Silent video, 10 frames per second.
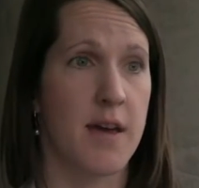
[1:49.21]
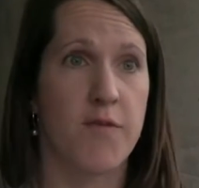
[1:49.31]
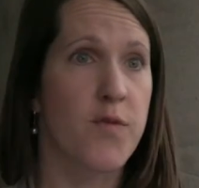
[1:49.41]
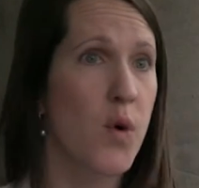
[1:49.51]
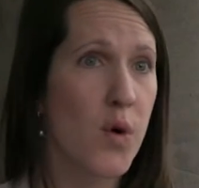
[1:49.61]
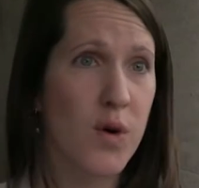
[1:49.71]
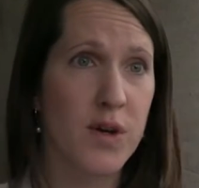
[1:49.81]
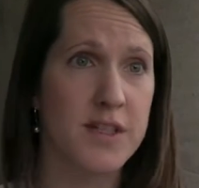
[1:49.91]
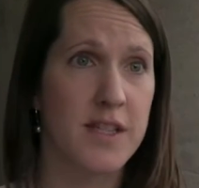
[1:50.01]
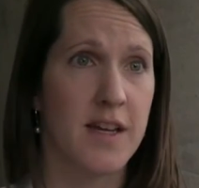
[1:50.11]

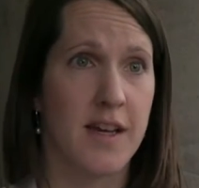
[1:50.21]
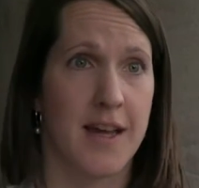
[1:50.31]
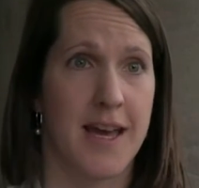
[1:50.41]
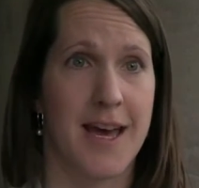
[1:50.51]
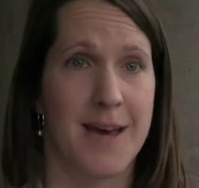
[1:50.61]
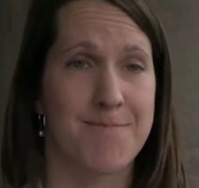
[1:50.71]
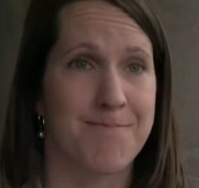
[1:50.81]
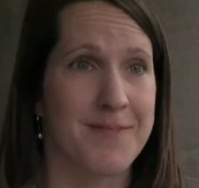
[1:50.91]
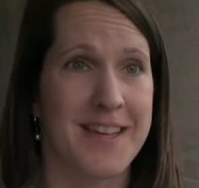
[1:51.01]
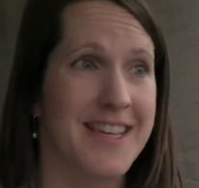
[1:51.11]
fraud,
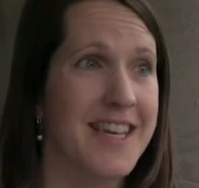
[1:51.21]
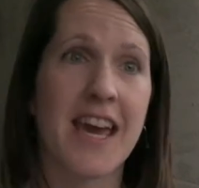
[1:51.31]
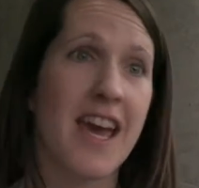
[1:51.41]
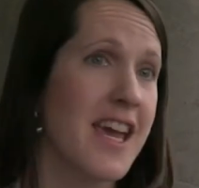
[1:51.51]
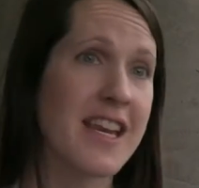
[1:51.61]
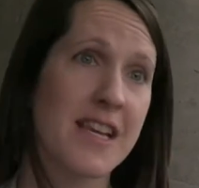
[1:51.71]
any